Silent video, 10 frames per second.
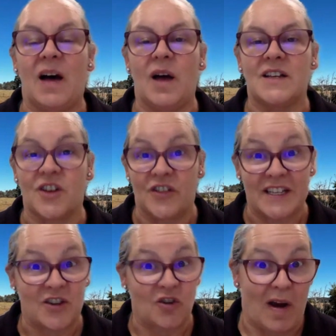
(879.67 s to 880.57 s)
So
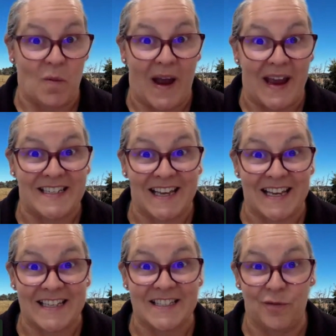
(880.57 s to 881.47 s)
that's a great way to
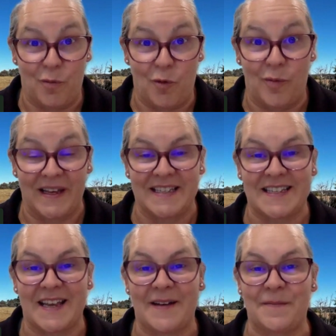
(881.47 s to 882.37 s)
get yourself more
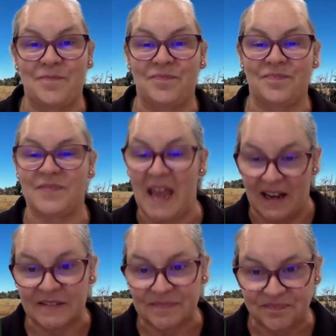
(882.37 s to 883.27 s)
bees.
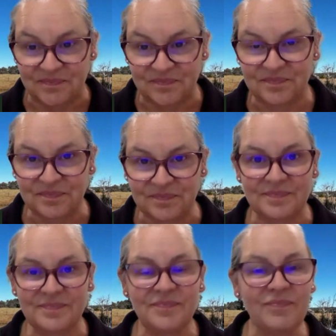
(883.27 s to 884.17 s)
Now,
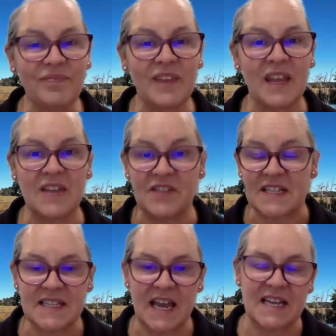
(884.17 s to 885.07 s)
if
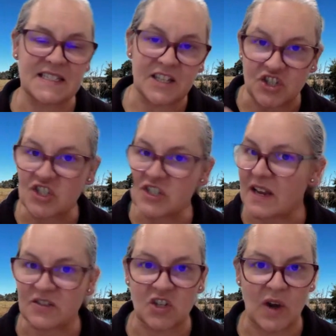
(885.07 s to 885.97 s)
that's the case, then you just
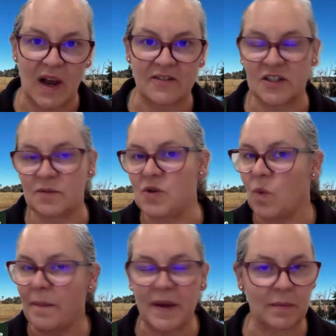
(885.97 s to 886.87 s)
have to look after them. You
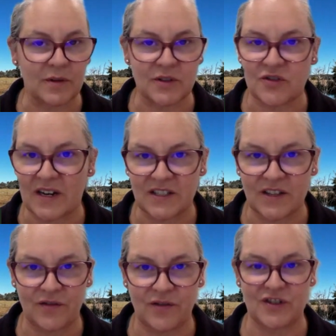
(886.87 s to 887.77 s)
won't be able to extract
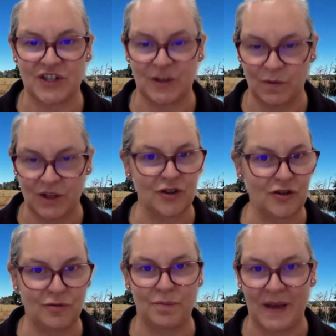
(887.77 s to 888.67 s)
the first year with
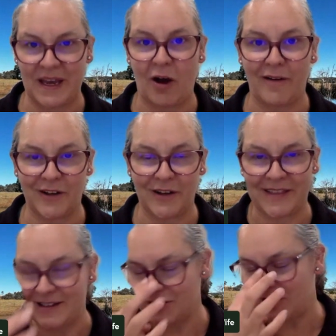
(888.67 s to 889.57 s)
a new
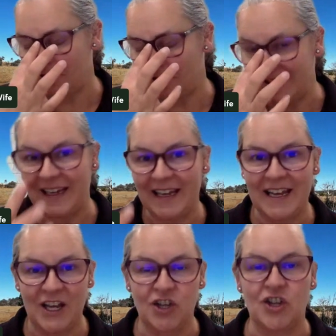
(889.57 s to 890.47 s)
beehive like that generally.
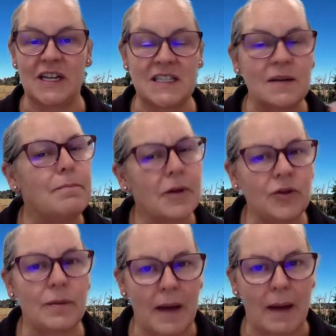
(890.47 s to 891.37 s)
You need to
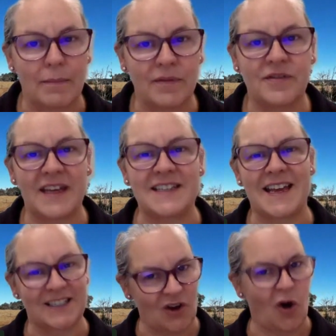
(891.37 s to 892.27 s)
build them up. They
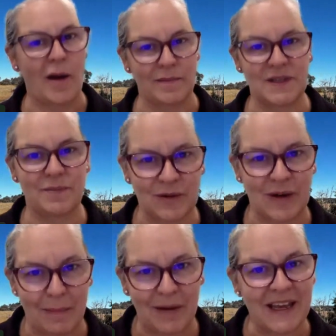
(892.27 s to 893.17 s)
take time to build
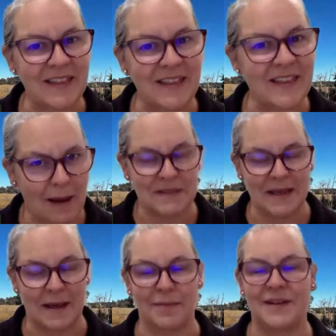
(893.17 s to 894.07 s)
up and get their numbers up.